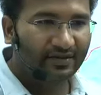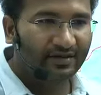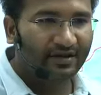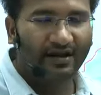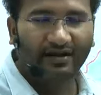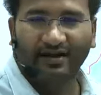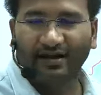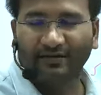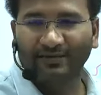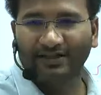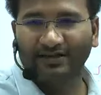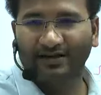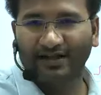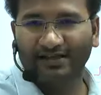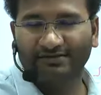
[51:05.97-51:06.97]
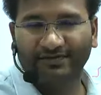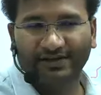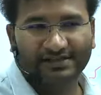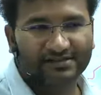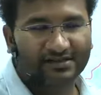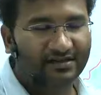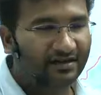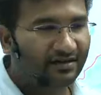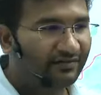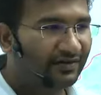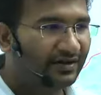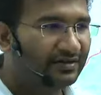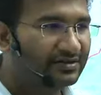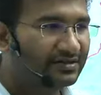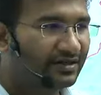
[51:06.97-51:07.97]
An army that has faced
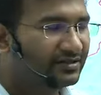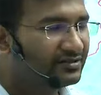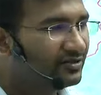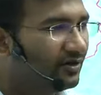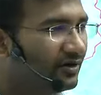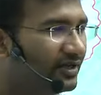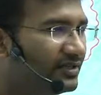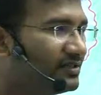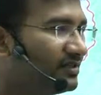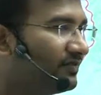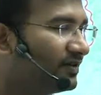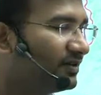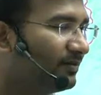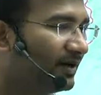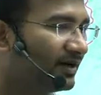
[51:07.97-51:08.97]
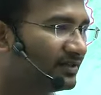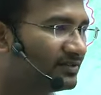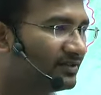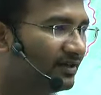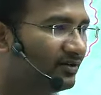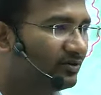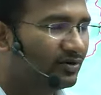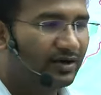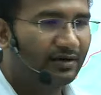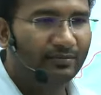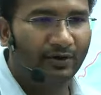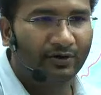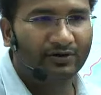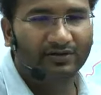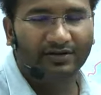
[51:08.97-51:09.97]
defeats, it's not easy for the Pakistan to come
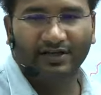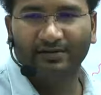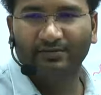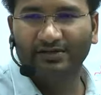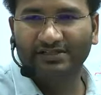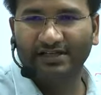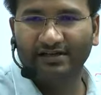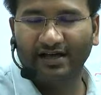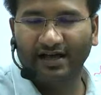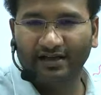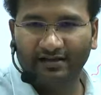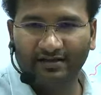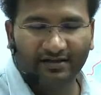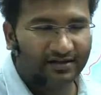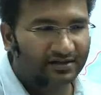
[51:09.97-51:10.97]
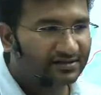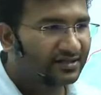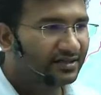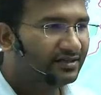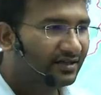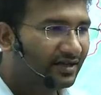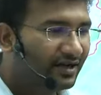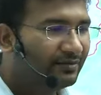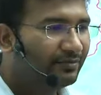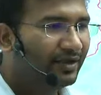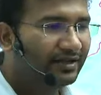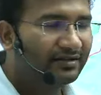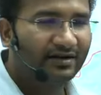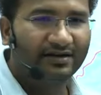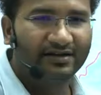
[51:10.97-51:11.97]
onto the tables and sit and
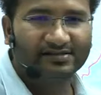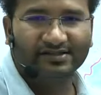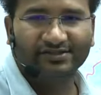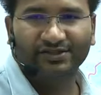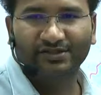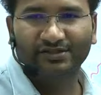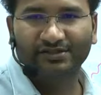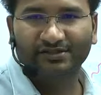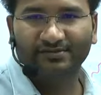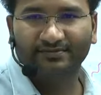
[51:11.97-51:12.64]
make the decisions.